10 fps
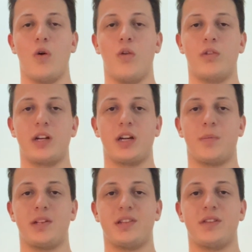over a
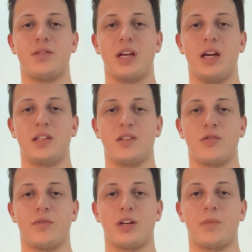capacitive reactance
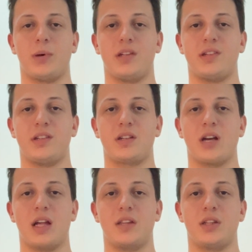of a capacitor
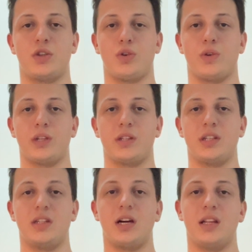and the current
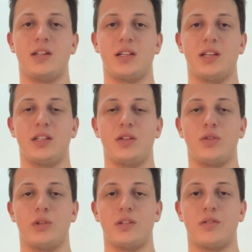in the alternating
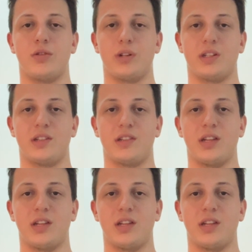current circuits.